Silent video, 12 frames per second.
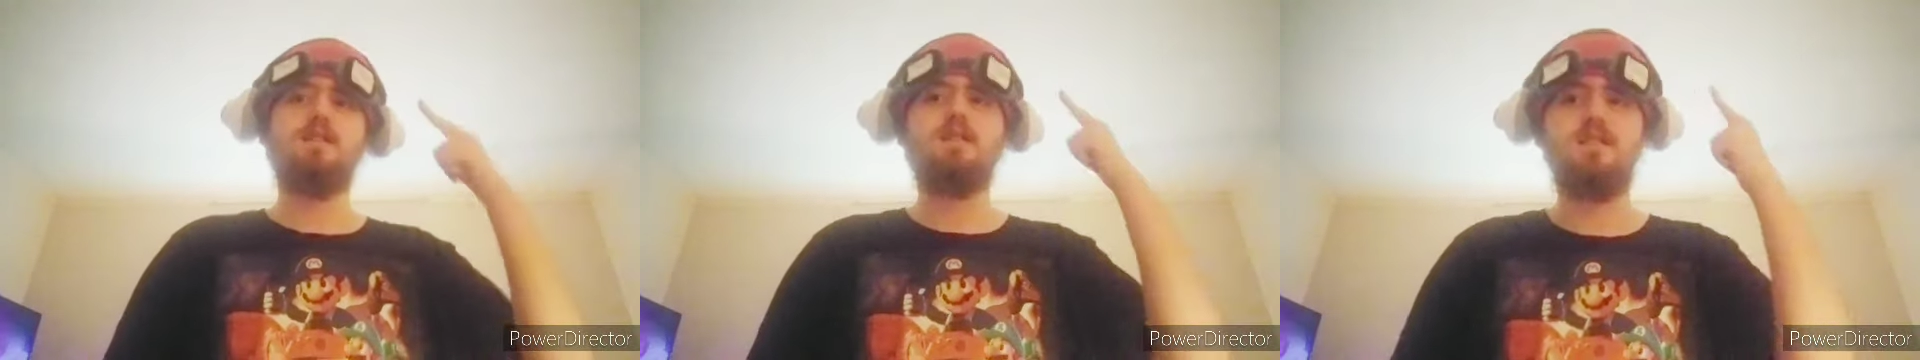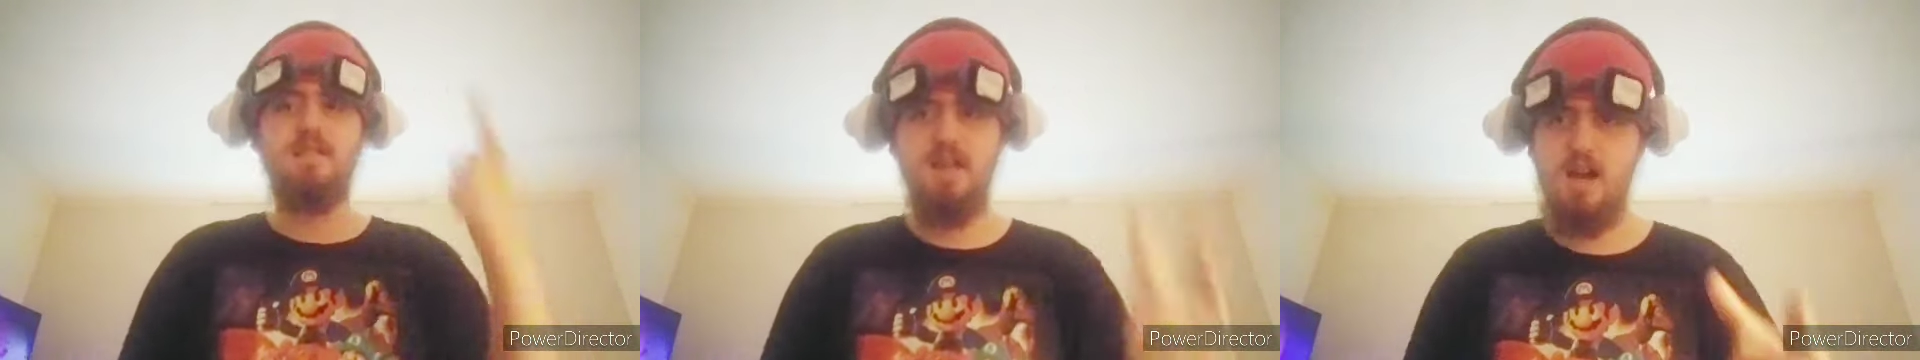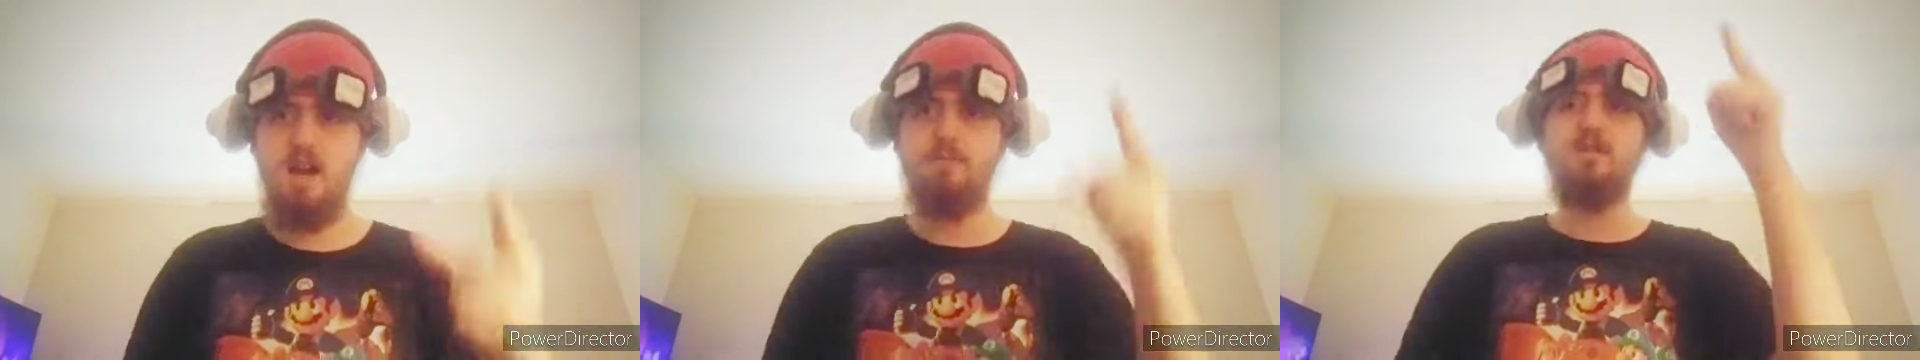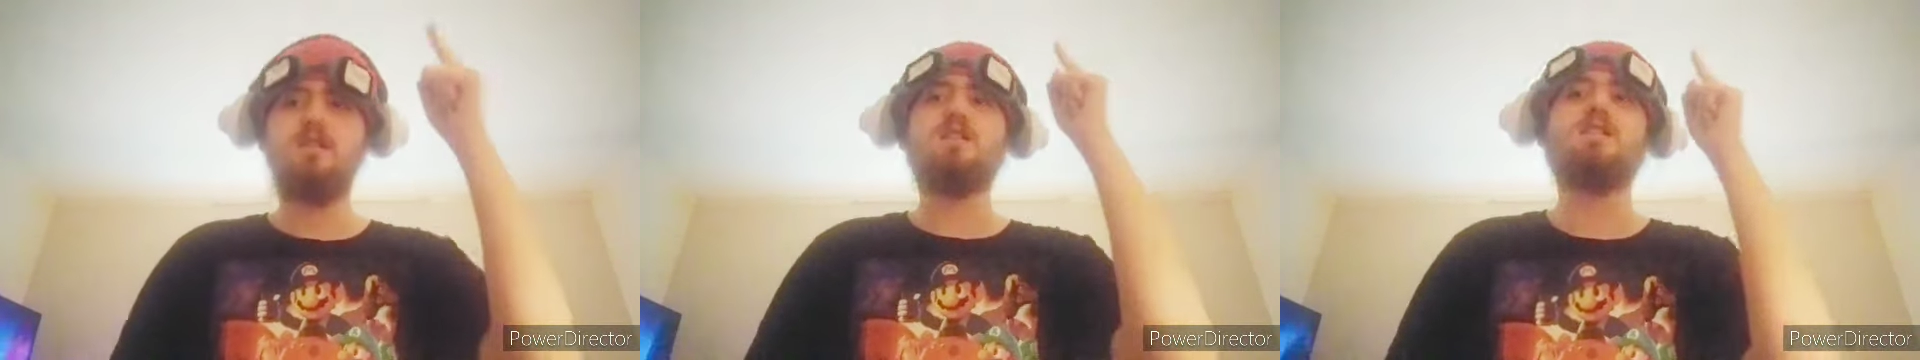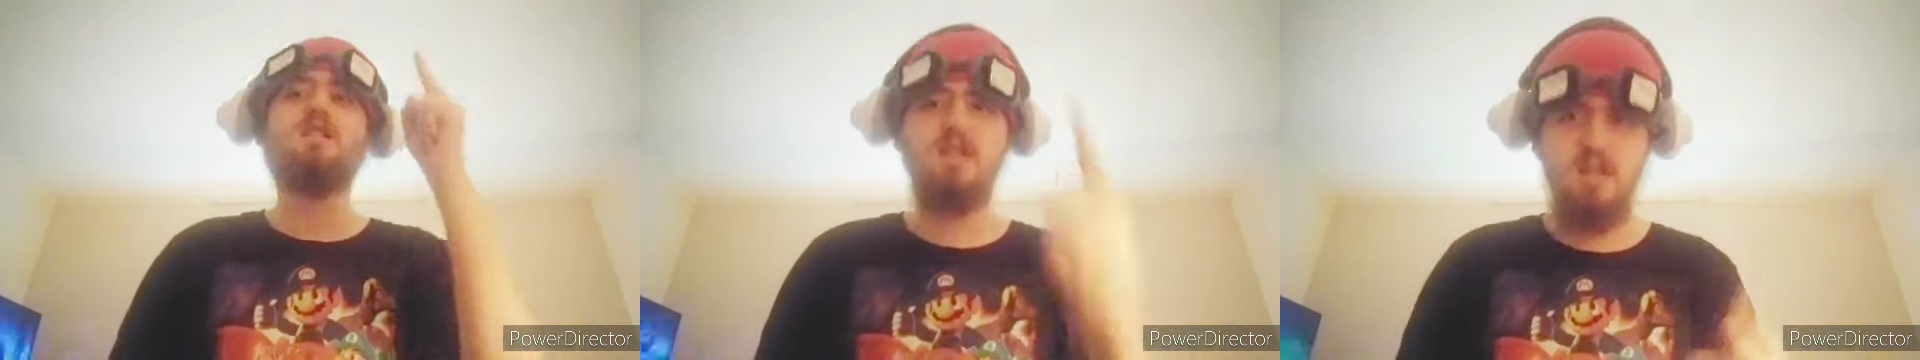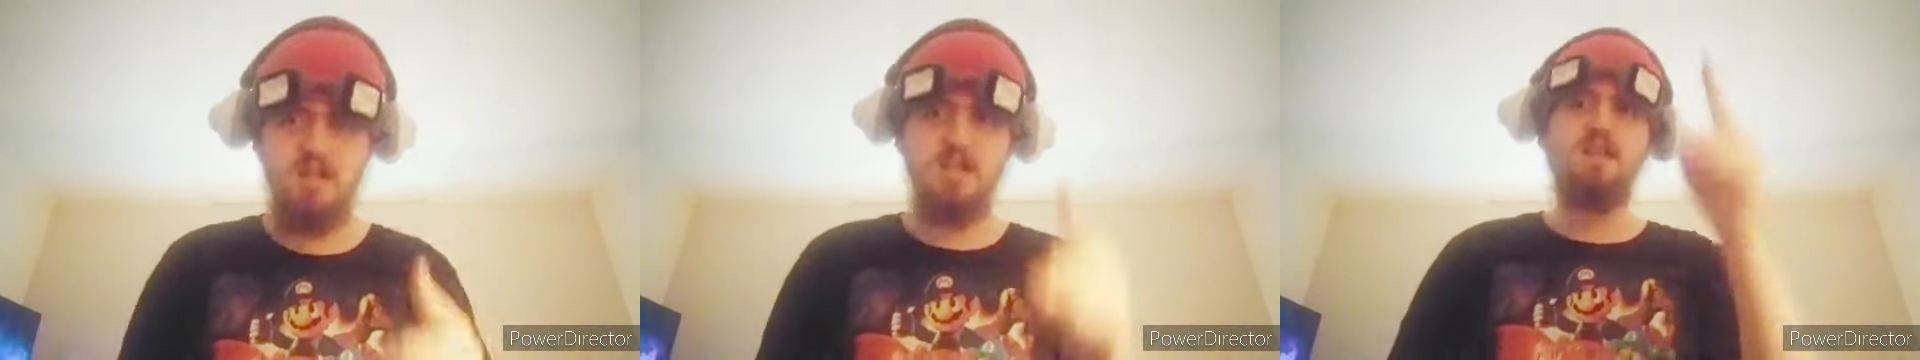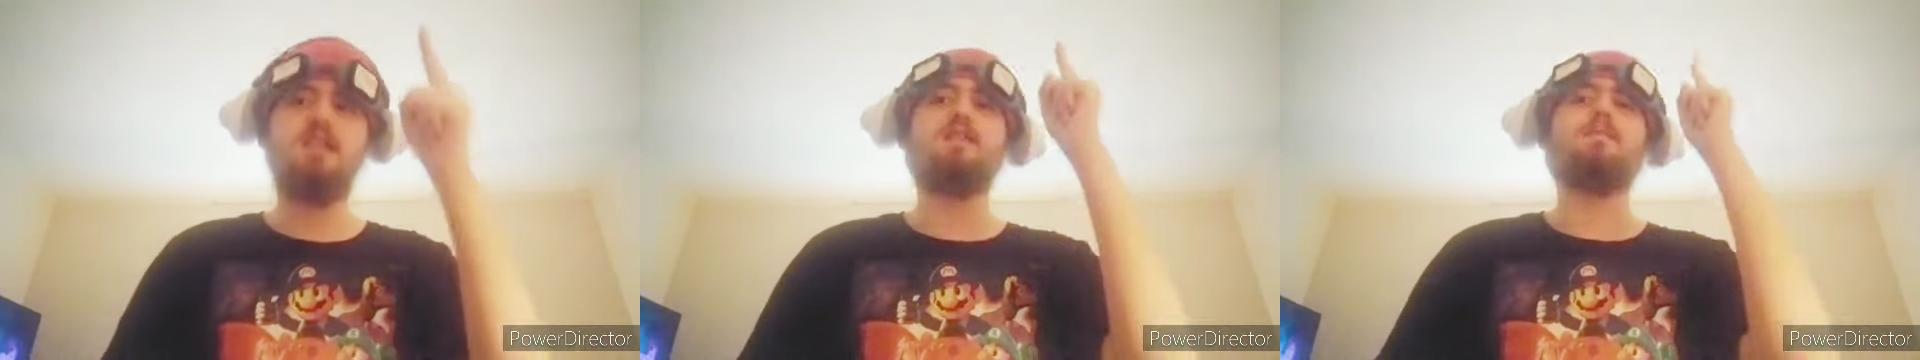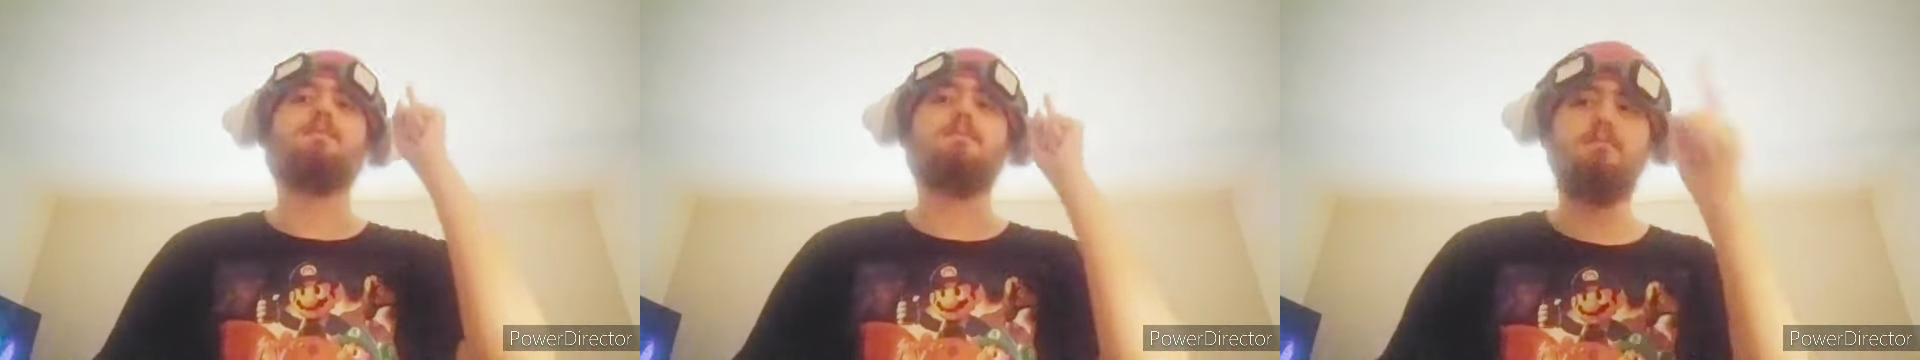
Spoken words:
Some good